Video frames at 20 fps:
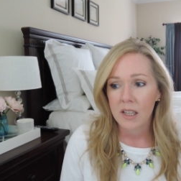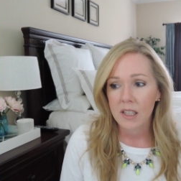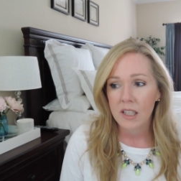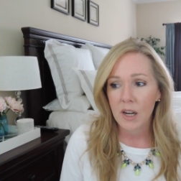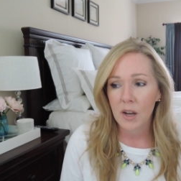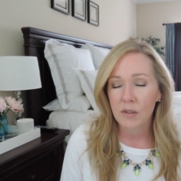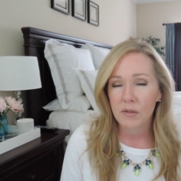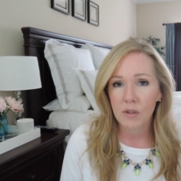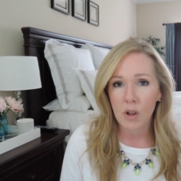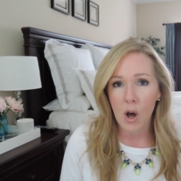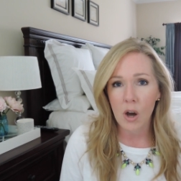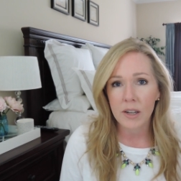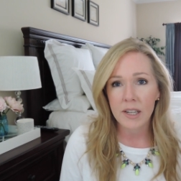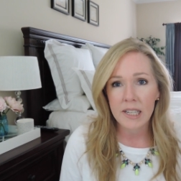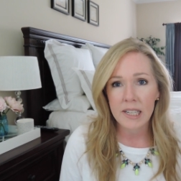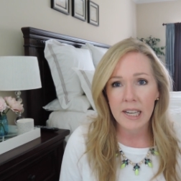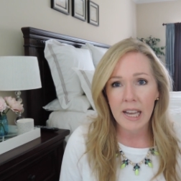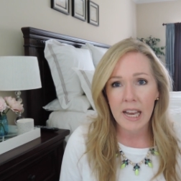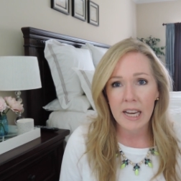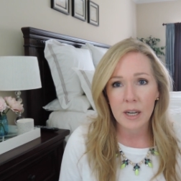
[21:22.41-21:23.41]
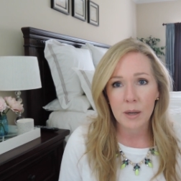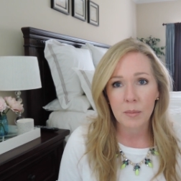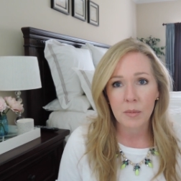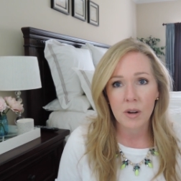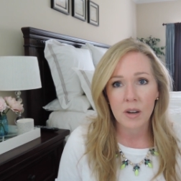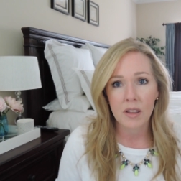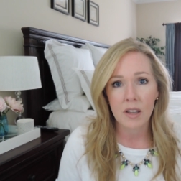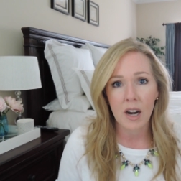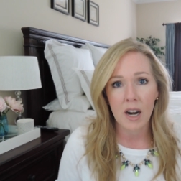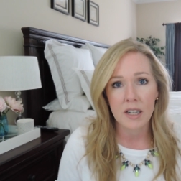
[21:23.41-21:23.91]
you know, vlogging
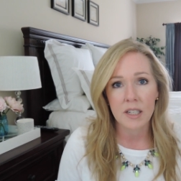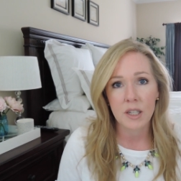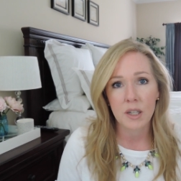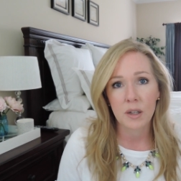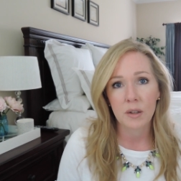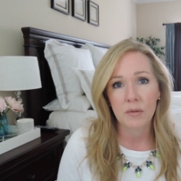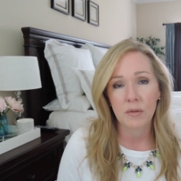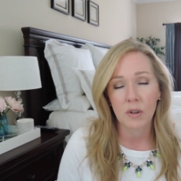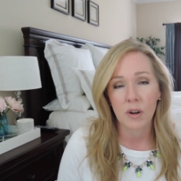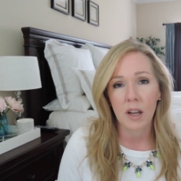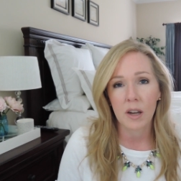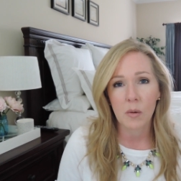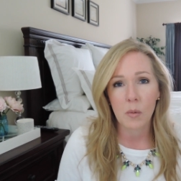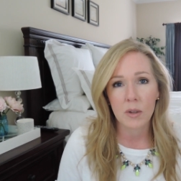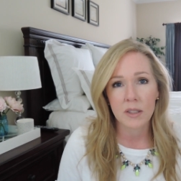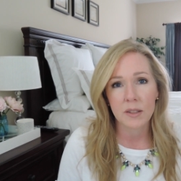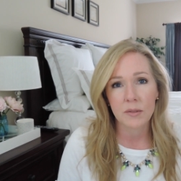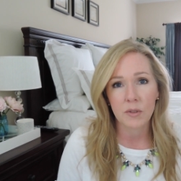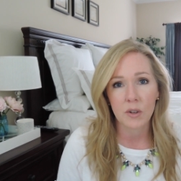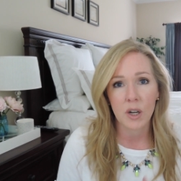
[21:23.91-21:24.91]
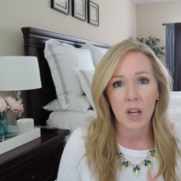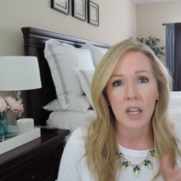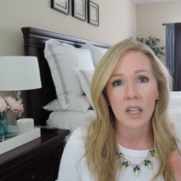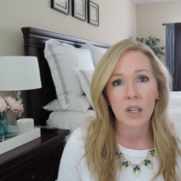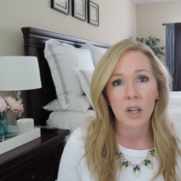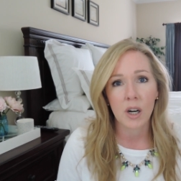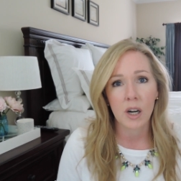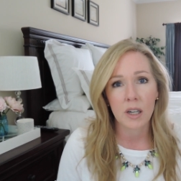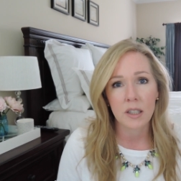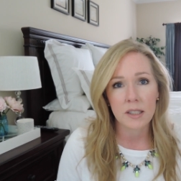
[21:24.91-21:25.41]
camera that I do for like what's for
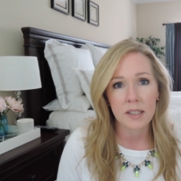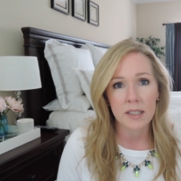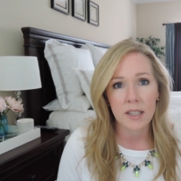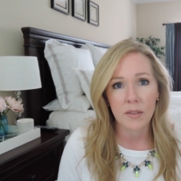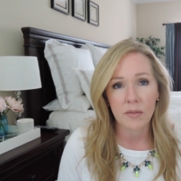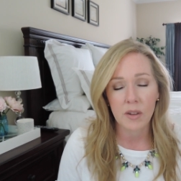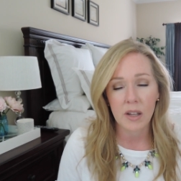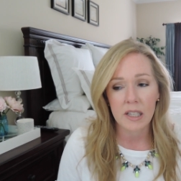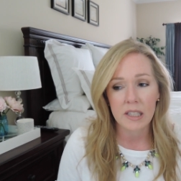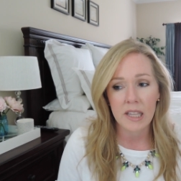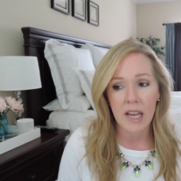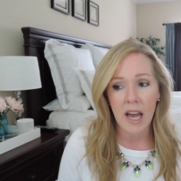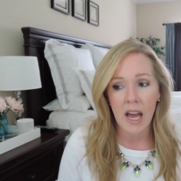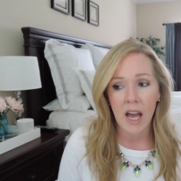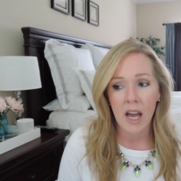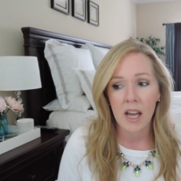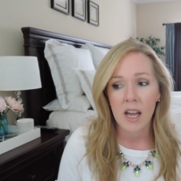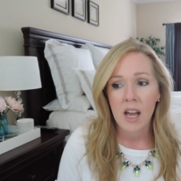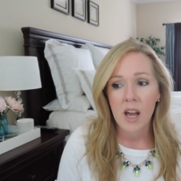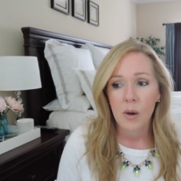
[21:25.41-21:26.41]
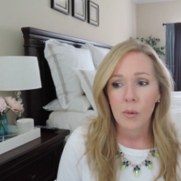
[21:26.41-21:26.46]
dinner and stuff like that.